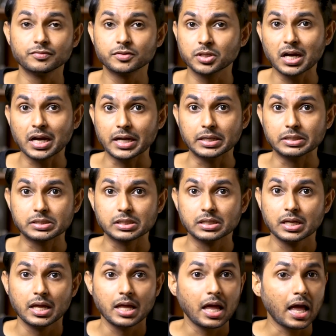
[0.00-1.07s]
have tried,
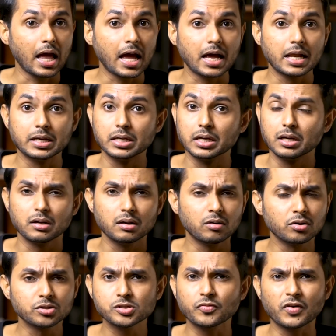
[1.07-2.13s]
and a
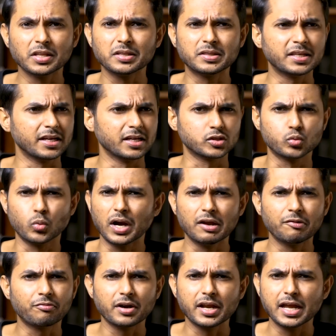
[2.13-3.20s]
host of other things,
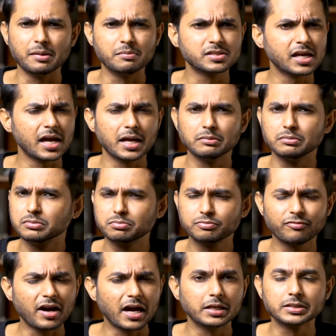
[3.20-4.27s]
wireframes and
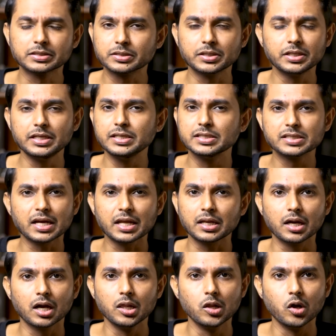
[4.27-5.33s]
final screens,
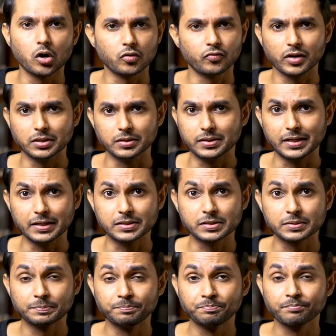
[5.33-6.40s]
and a lot of other
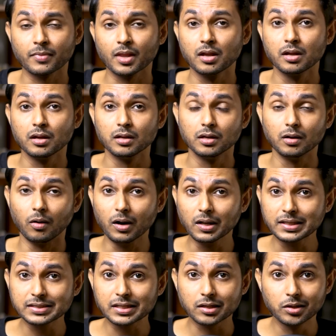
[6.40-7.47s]
things. Now,
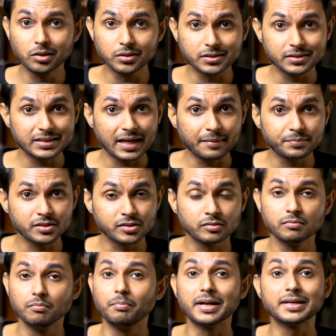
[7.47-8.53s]
all these are good steps,
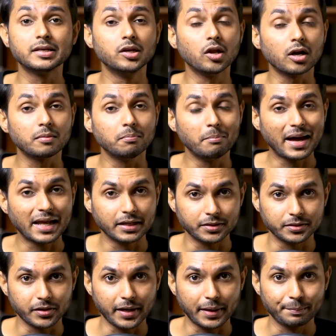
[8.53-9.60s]
but not
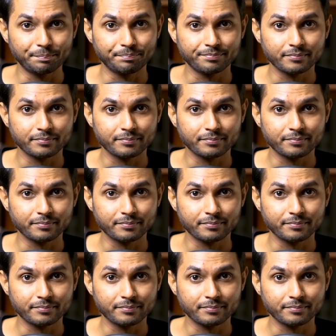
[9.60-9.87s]
mandatory.